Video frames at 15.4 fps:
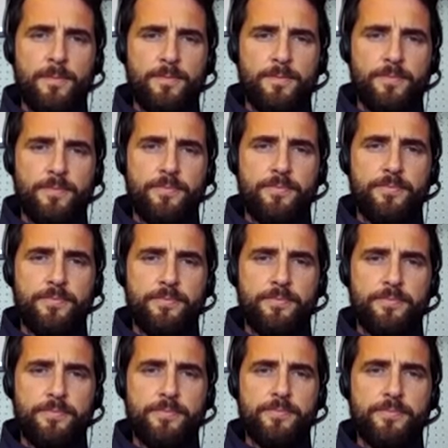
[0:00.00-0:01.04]

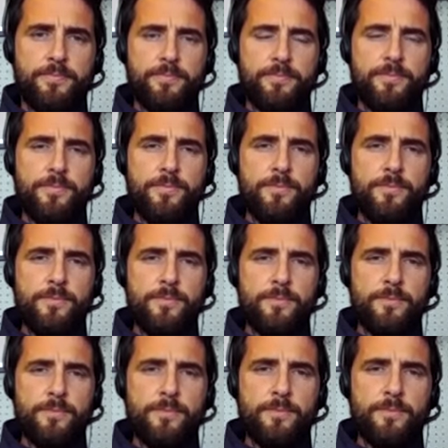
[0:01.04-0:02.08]

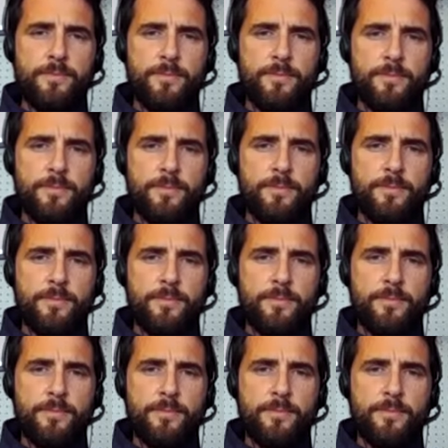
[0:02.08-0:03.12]

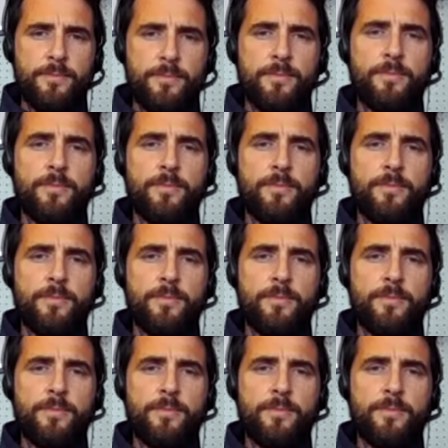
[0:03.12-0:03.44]
This person isn't speaking.